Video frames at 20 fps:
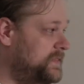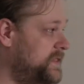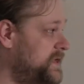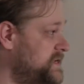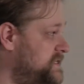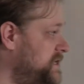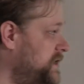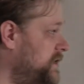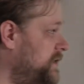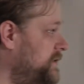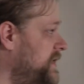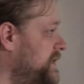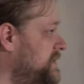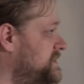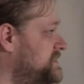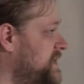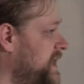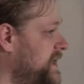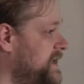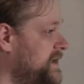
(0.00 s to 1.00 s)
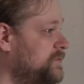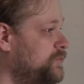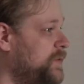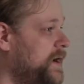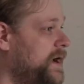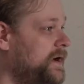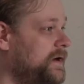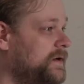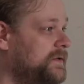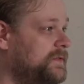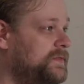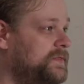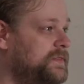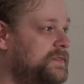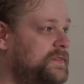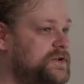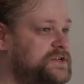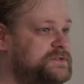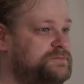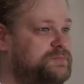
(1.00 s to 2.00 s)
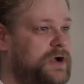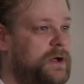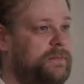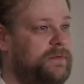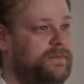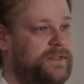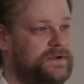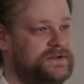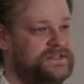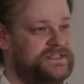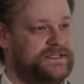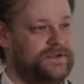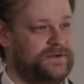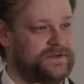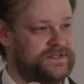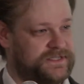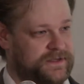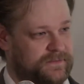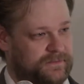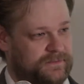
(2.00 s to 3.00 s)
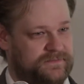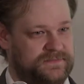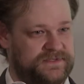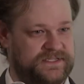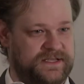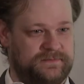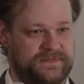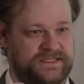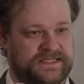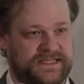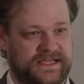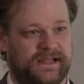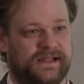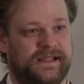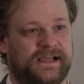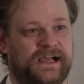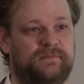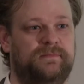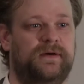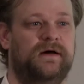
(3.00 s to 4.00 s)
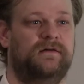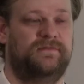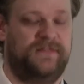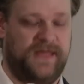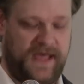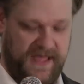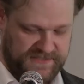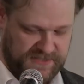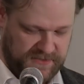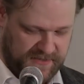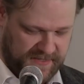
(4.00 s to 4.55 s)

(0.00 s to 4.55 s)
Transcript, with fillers: This year, they decided, well, there's, prob- there's still some, some ceiling above that.